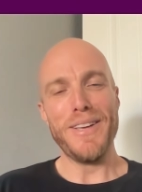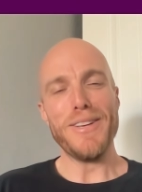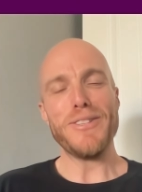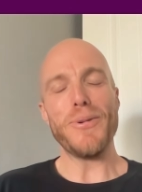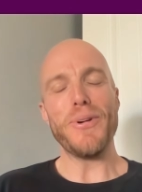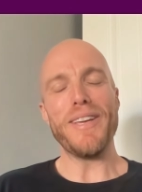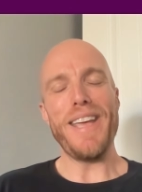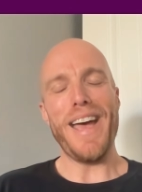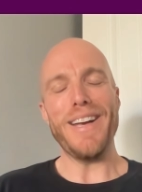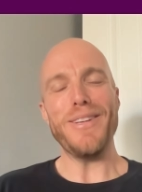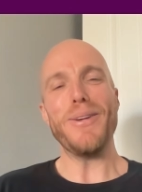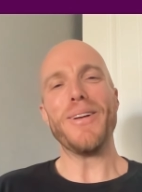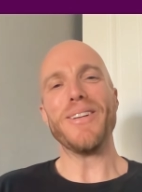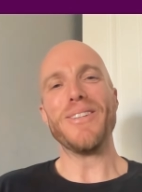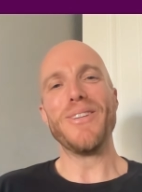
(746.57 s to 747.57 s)
So again,
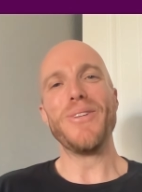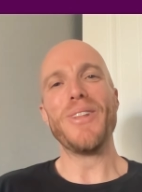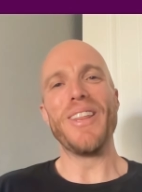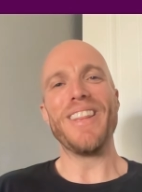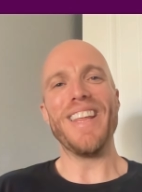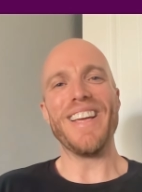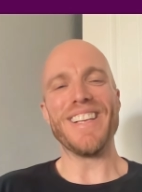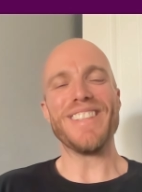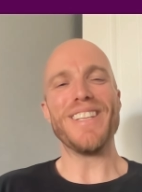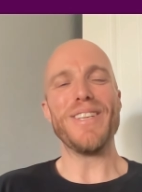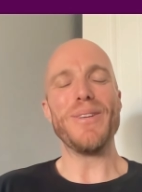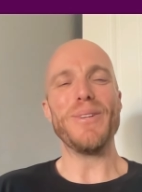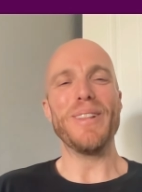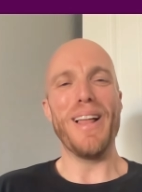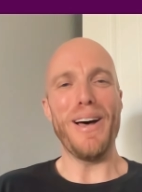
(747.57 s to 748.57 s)
you can do the things that
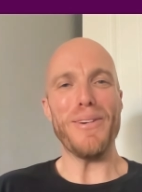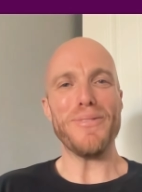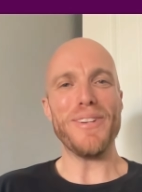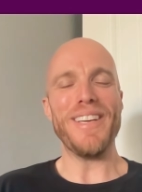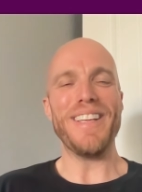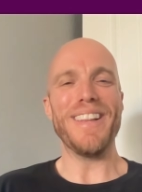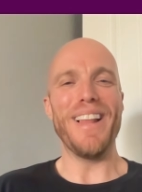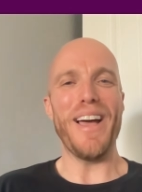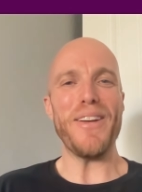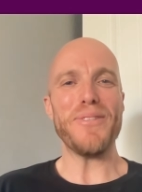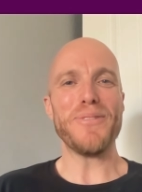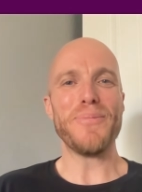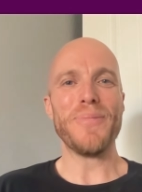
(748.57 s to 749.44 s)
you love in life.